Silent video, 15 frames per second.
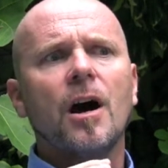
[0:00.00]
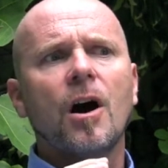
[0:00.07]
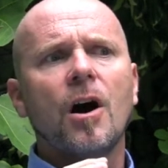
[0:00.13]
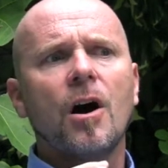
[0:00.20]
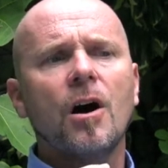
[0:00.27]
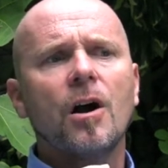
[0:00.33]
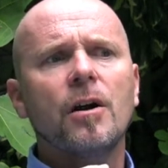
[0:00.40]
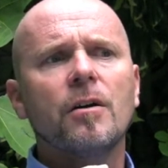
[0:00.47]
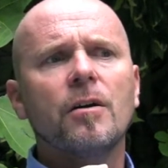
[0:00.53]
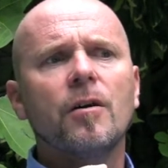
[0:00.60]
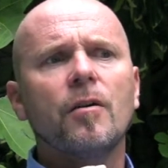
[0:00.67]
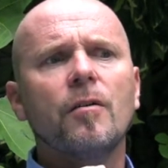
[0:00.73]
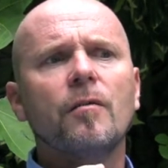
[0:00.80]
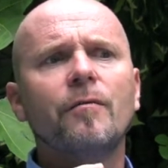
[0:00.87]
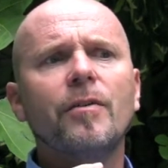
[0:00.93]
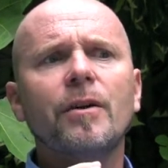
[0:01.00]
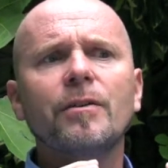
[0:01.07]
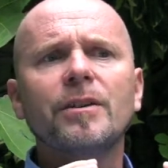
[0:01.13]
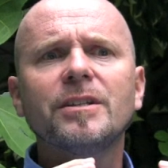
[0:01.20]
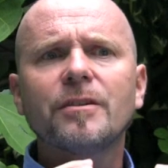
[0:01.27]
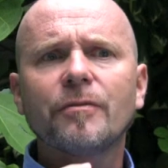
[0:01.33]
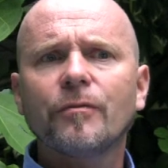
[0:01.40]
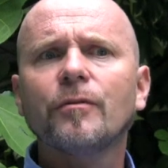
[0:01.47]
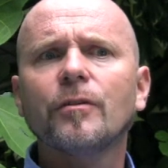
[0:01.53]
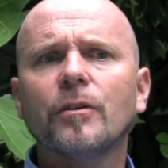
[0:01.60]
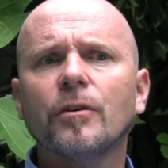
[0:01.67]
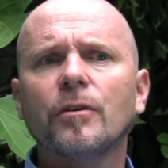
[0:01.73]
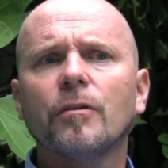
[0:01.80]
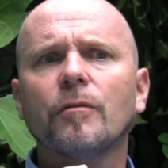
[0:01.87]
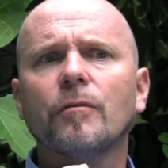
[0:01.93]
are very
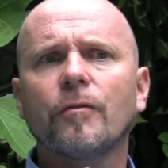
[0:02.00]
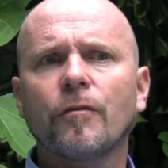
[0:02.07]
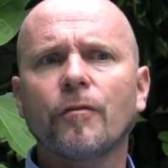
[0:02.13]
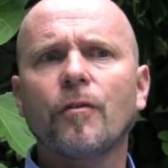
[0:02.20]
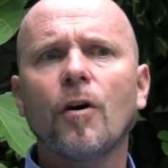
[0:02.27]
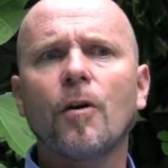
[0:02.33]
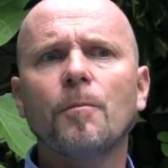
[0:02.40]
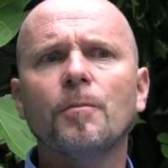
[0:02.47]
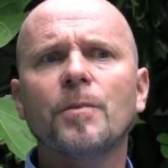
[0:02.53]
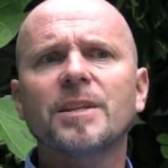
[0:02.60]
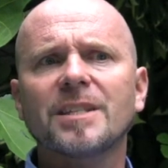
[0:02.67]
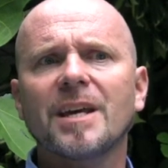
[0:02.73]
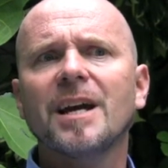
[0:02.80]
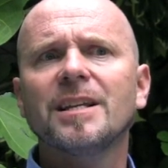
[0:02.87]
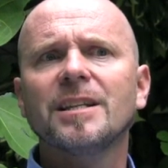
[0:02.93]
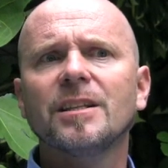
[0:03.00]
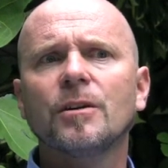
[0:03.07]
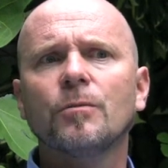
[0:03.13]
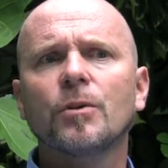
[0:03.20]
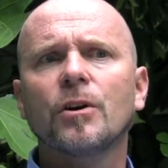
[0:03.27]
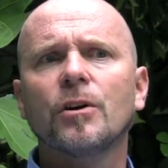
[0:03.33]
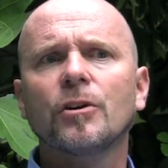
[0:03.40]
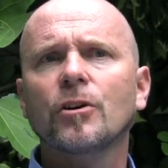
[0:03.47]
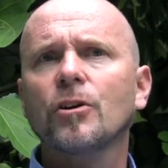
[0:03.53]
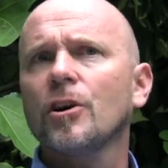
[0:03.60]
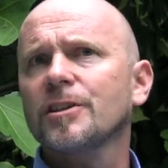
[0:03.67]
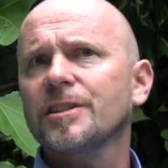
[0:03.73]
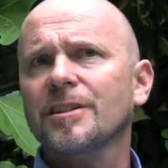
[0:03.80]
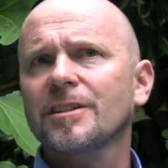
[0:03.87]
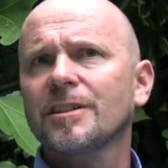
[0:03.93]
different from this idea that we're going to
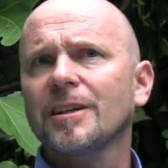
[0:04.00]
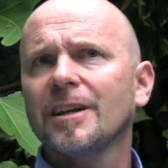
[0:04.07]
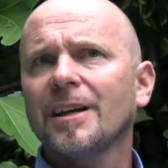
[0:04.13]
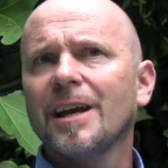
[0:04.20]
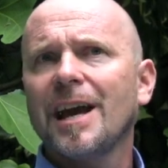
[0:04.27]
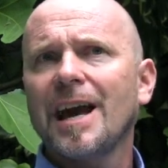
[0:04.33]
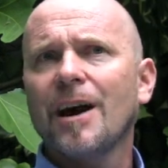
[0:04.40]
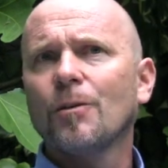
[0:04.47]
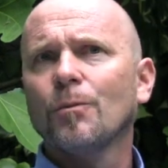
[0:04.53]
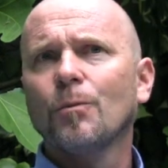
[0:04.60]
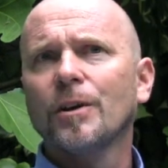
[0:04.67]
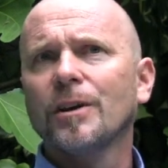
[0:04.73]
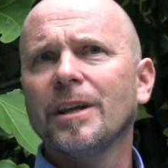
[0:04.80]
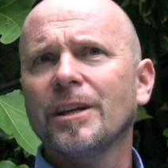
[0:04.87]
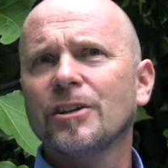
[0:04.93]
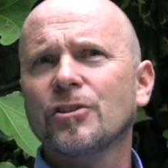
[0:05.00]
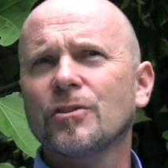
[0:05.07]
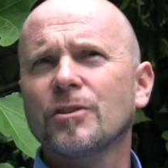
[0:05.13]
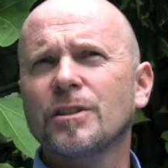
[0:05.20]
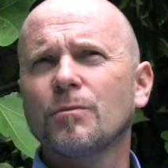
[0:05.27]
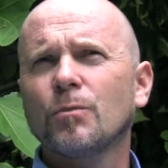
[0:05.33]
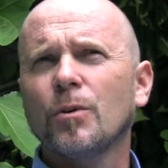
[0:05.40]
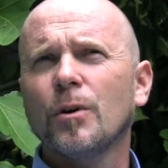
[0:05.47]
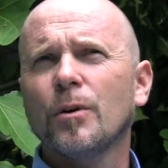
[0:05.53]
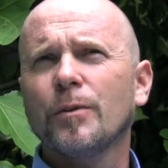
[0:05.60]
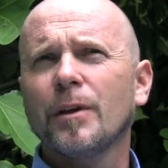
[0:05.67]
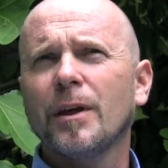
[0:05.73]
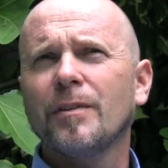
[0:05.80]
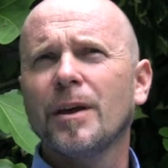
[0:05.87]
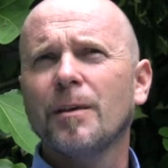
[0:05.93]
cost out what nature is worth
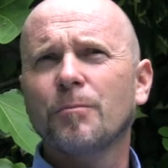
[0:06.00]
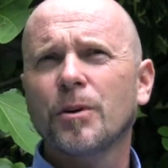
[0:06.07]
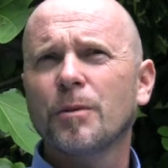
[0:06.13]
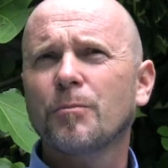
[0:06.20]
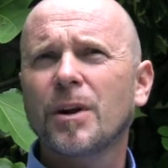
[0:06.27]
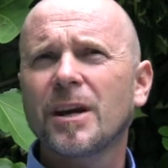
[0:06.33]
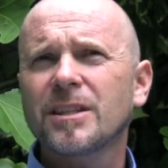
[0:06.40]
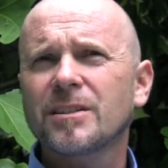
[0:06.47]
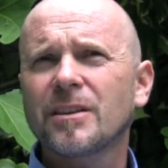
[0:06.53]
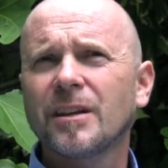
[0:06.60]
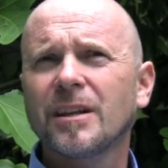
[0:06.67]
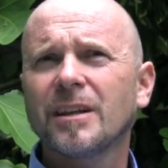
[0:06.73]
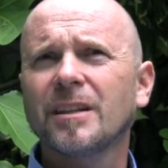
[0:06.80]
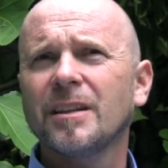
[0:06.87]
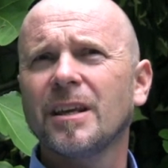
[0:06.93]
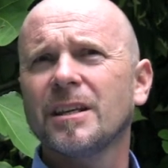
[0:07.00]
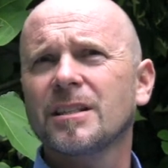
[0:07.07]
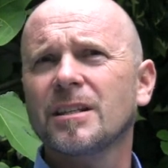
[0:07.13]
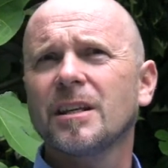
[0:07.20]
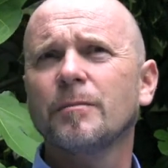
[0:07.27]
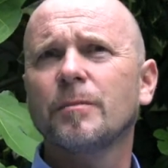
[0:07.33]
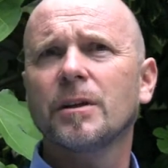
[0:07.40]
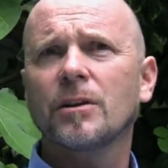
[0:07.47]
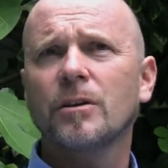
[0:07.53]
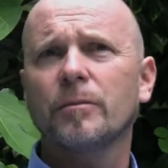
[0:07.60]
and then put a price on it, and then it's going to be a